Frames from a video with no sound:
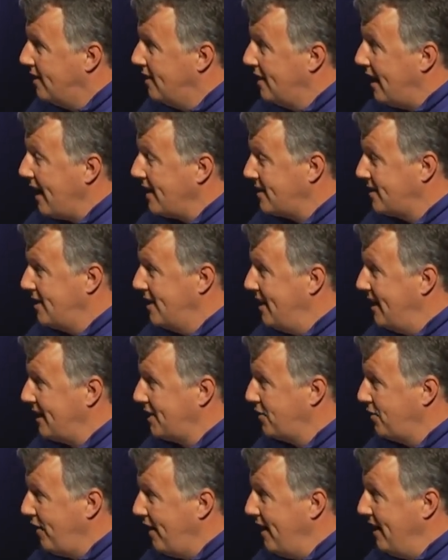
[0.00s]
That's the
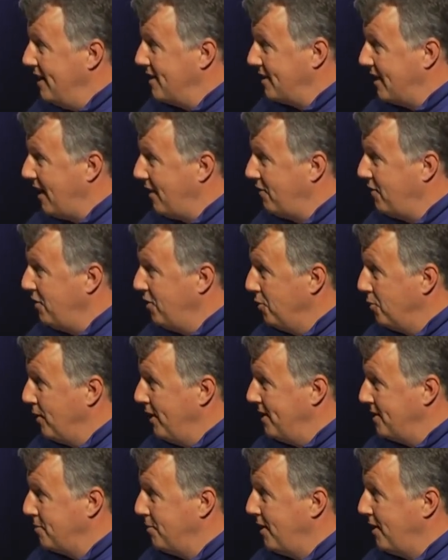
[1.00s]
next phase after you raise